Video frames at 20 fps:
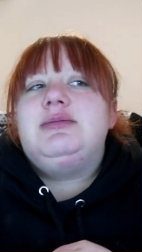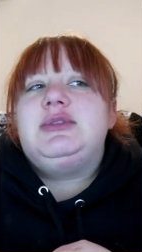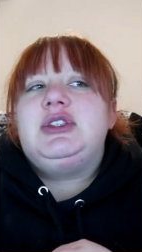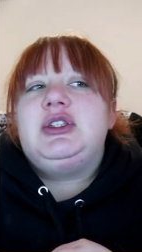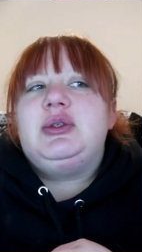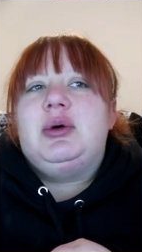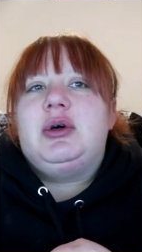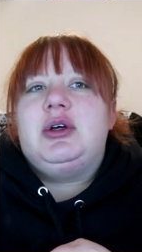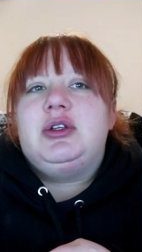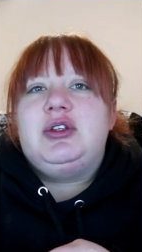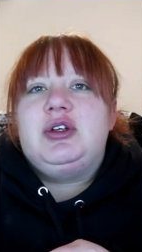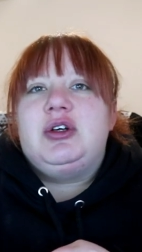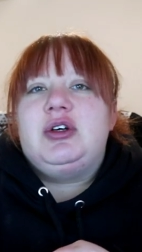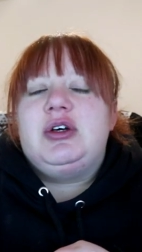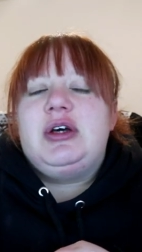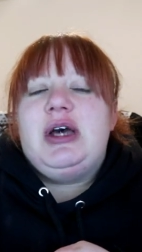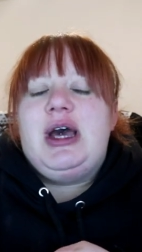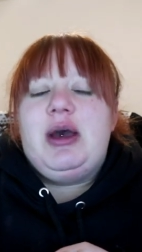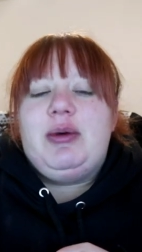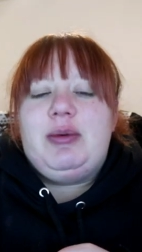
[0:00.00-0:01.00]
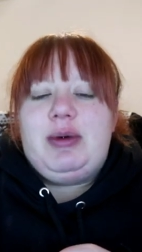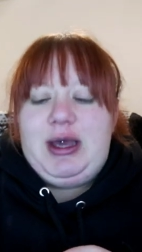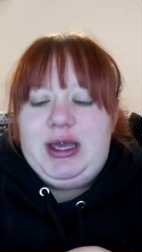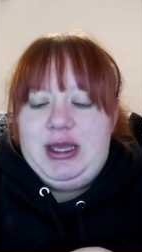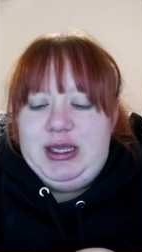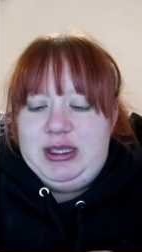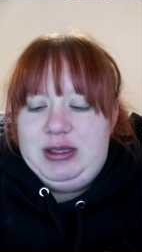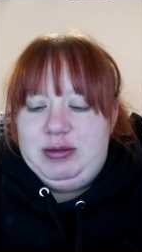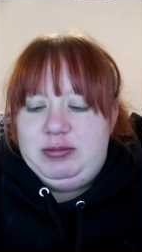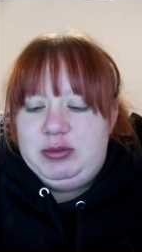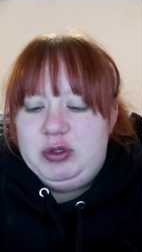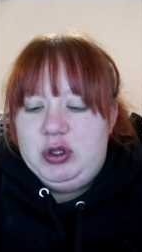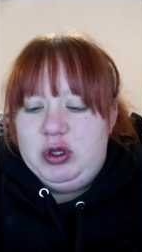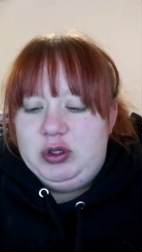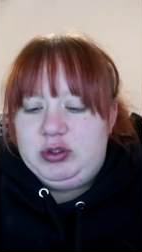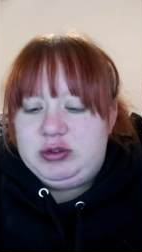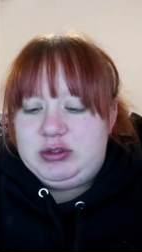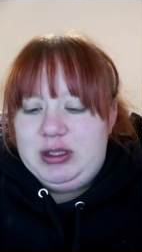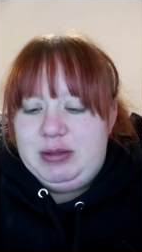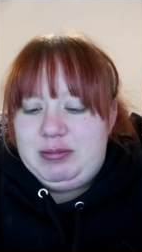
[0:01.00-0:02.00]
You all know how I am
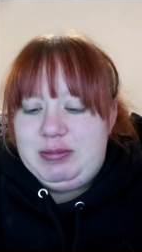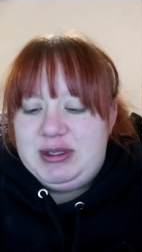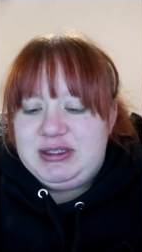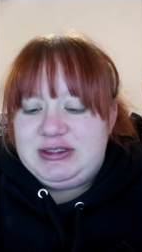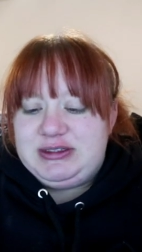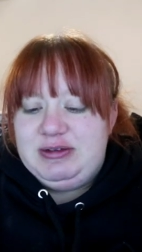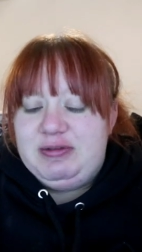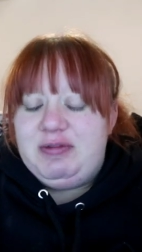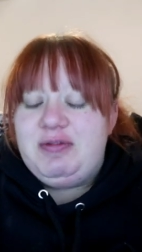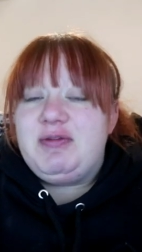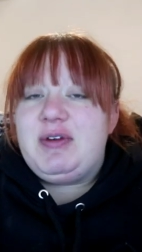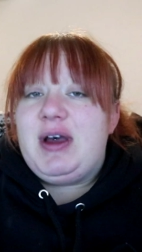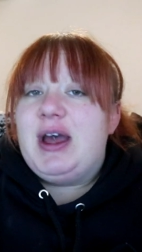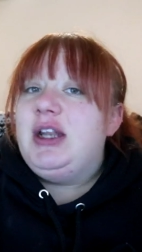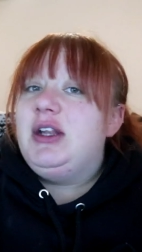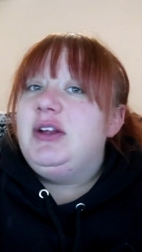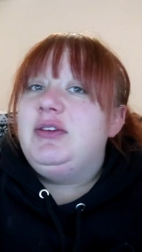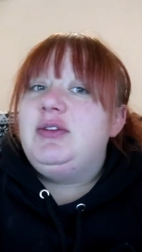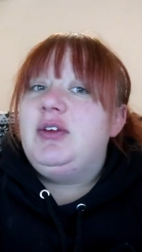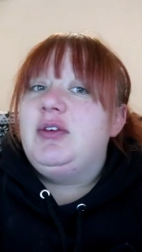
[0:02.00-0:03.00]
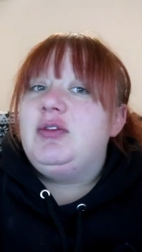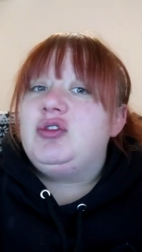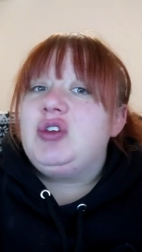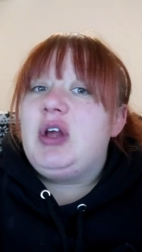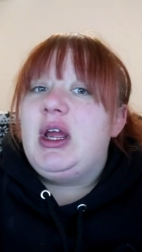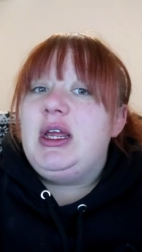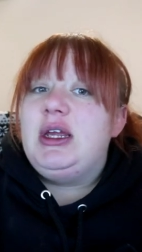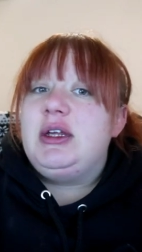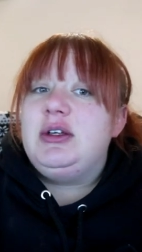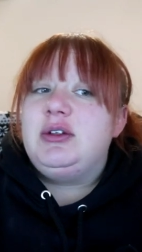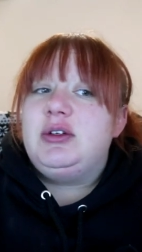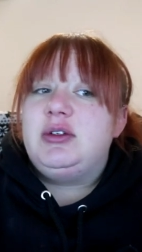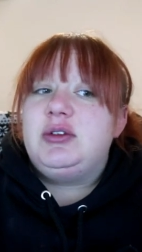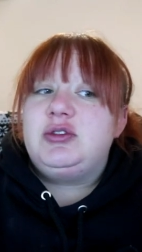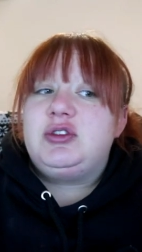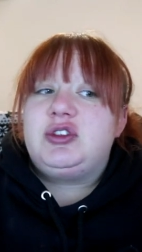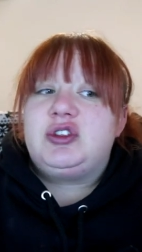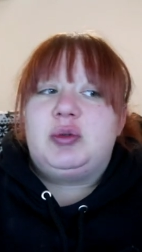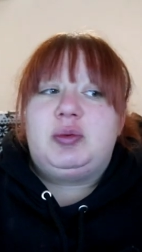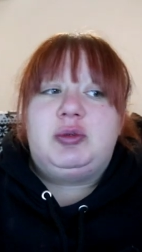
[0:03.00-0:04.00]
not a massive fan of love
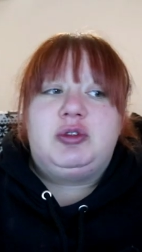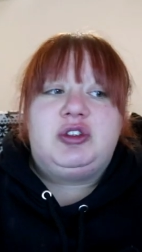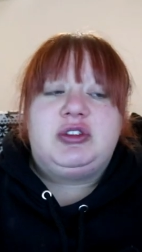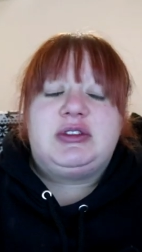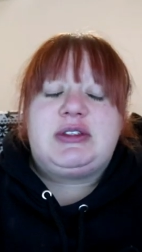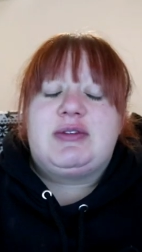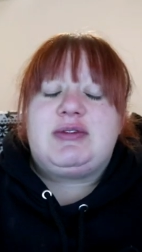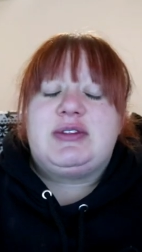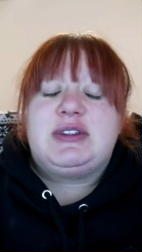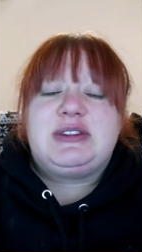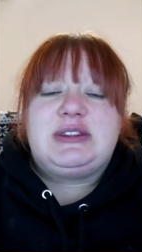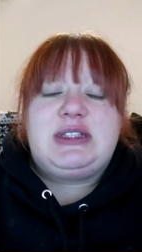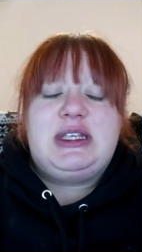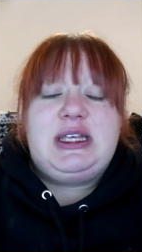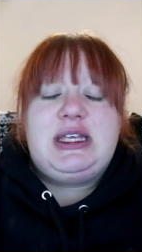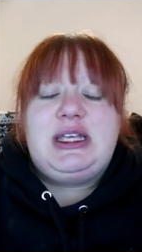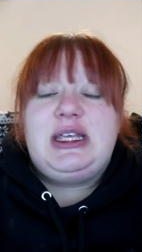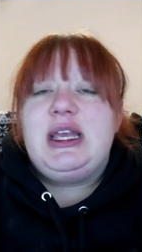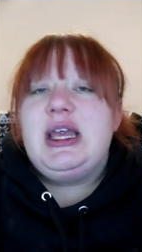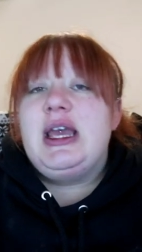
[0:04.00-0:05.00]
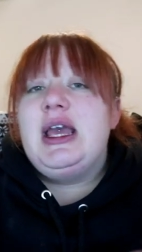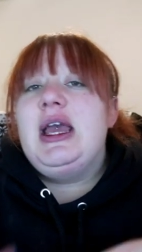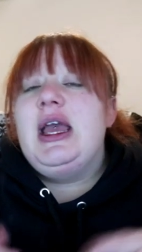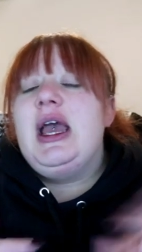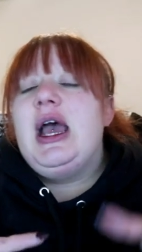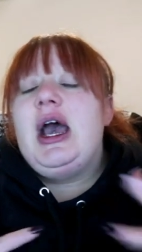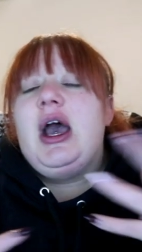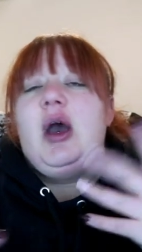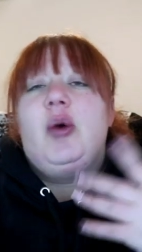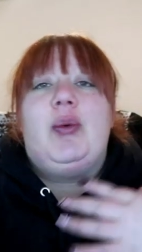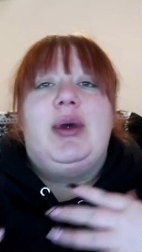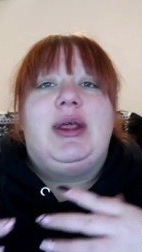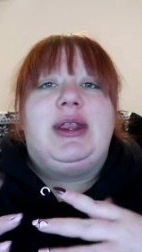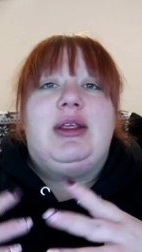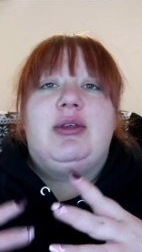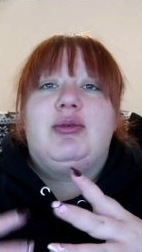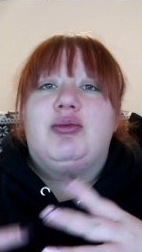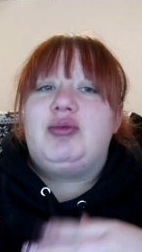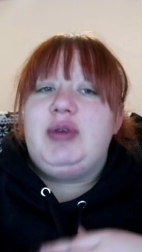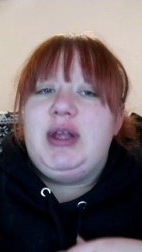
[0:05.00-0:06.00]
triangles, so we'll just have to see how well
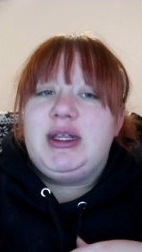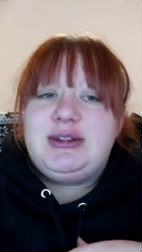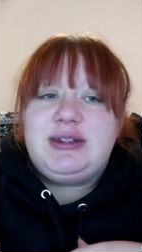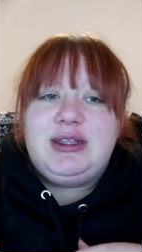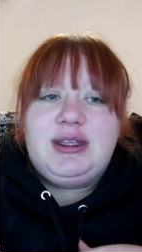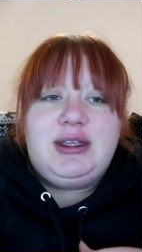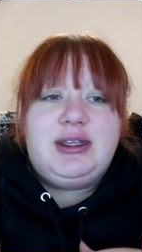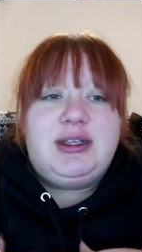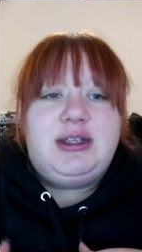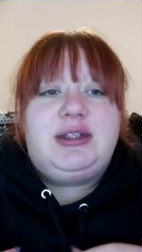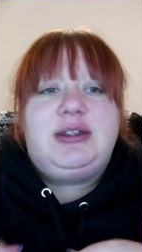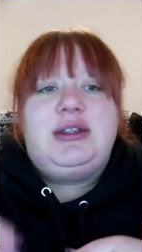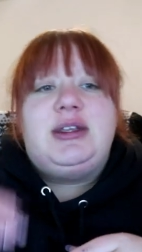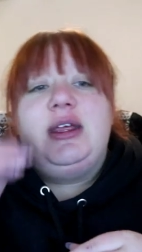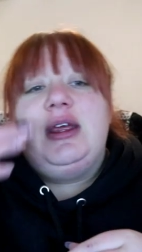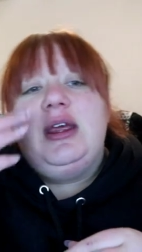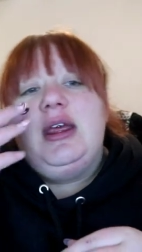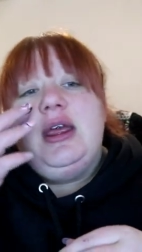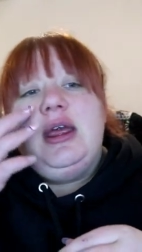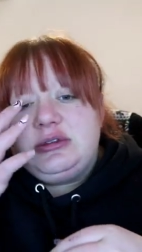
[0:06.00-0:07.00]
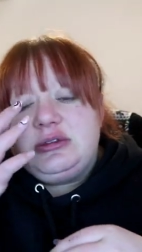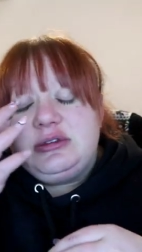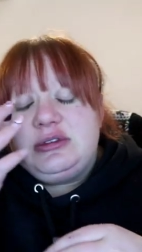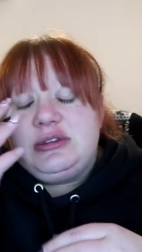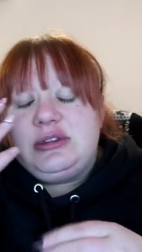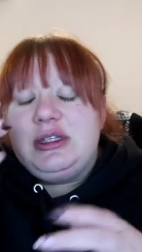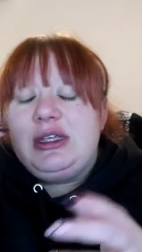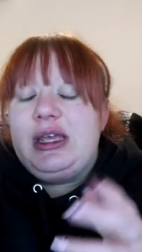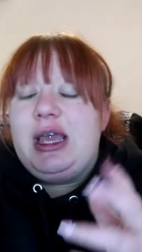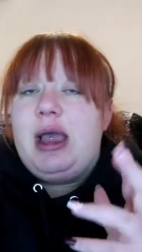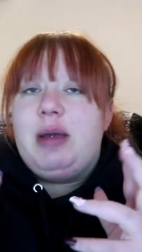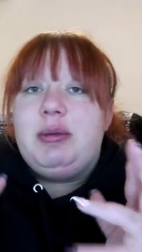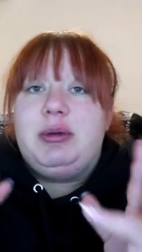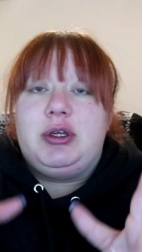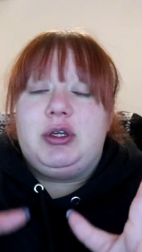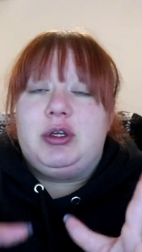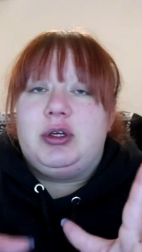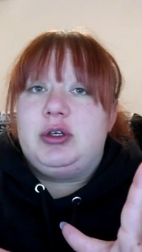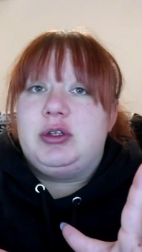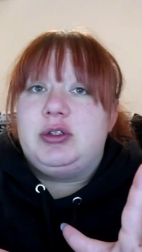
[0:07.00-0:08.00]
it's written, see how
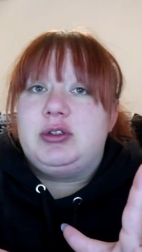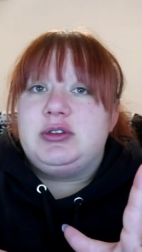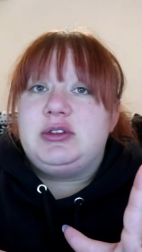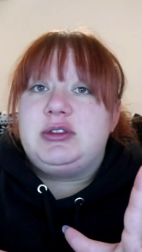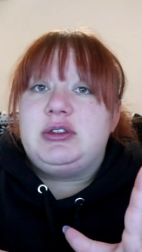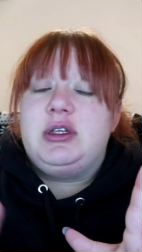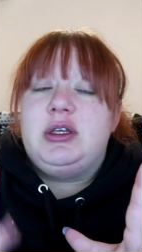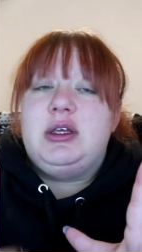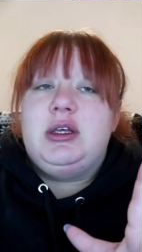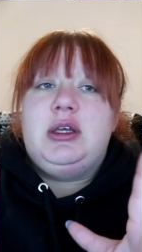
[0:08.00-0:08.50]
it goes.